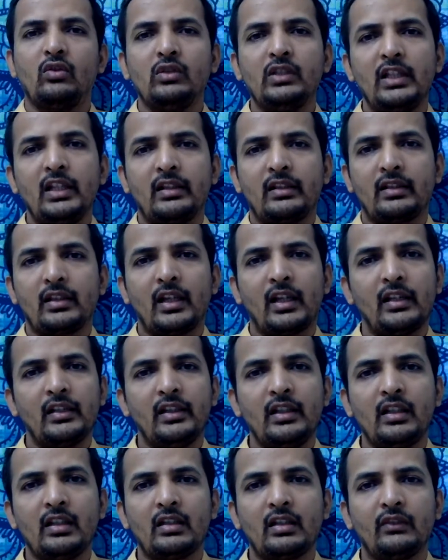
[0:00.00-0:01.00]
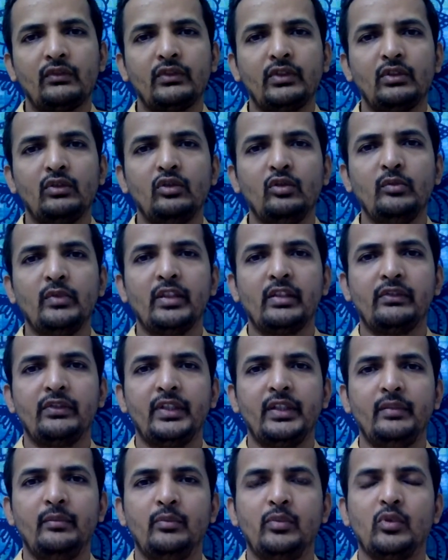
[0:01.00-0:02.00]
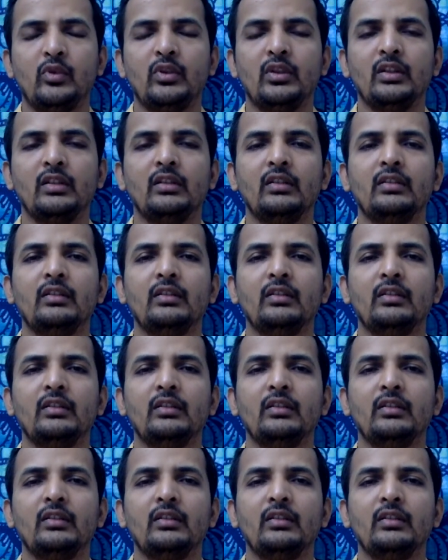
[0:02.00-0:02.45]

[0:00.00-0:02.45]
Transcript: this silence after Om is very important.